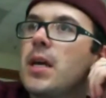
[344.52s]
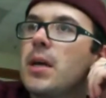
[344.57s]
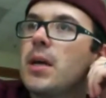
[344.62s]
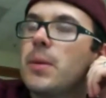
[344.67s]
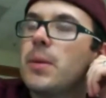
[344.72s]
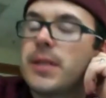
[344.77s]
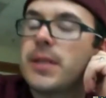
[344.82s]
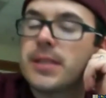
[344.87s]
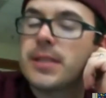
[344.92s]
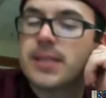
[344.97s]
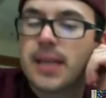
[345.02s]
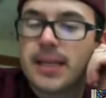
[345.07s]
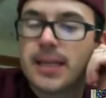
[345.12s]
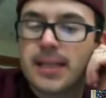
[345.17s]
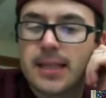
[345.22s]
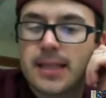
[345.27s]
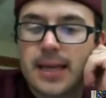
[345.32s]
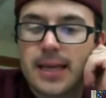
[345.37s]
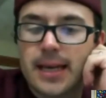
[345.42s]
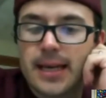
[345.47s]
We
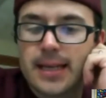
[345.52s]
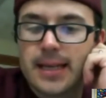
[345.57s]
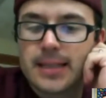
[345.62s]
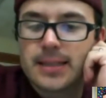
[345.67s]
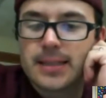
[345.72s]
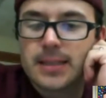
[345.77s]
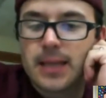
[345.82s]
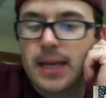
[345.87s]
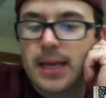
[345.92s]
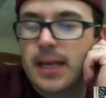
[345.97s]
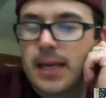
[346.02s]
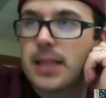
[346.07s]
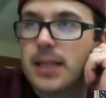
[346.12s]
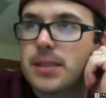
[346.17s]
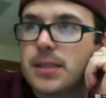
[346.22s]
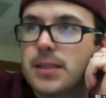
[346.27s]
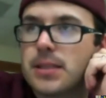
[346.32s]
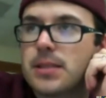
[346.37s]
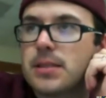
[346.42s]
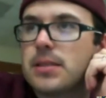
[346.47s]
decided that, hey,
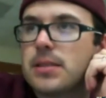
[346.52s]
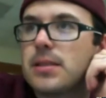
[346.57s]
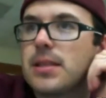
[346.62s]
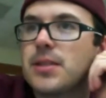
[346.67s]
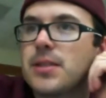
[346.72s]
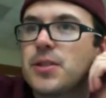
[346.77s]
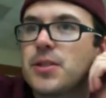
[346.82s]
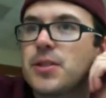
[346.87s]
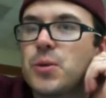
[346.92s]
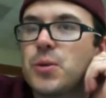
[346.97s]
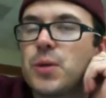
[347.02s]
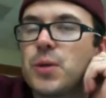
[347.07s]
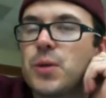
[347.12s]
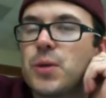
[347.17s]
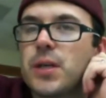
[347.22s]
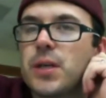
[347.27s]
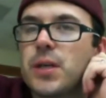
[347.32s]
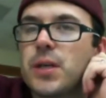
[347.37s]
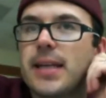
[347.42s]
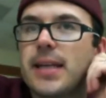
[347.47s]
let's do
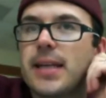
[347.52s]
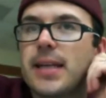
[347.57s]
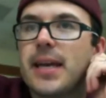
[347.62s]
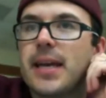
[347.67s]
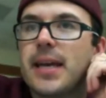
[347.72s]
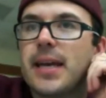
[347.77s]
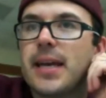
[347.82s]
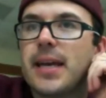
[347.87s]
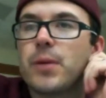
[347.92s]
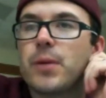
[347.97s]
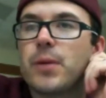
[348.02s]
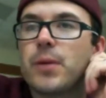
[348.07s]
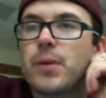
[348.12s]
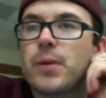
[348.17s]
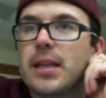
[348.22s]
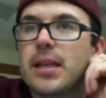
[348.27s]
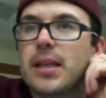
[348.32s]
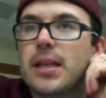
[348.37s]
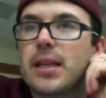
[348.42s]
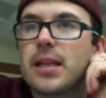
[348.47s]
a Ed Camp with
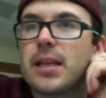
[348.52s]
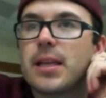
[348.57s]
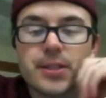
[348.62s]
a literacy